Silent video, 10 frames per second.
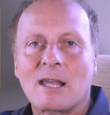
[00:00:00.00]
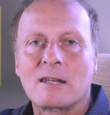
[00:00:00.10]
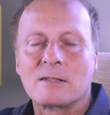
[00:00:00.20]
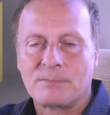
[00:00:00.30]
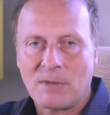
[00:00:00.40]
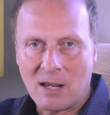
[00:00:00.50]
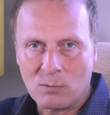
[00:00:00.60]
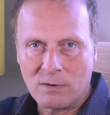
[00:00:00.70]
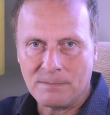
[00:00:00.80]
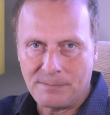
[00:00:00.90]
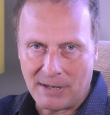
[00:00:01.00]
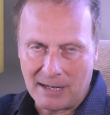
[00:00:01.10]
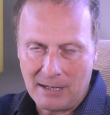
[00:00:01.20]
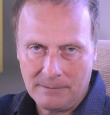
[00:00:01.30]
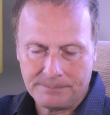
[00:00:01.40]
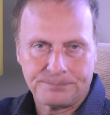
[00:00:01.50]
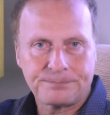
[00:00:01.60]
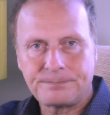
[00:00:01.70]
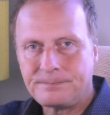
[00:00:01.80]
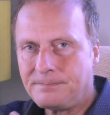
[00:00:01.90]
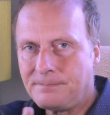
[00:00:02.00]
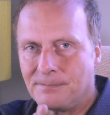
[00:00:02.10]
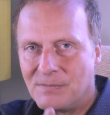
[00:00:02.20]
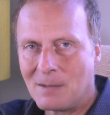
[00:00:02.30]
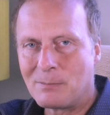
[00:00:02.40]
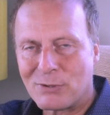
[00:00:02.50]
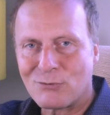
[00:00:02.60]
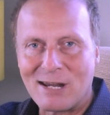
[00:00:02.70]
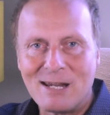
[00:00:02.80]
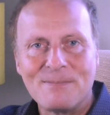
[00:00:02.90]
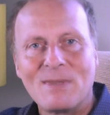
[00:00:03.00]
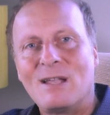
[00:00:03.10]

again, I wouldn't be, number three,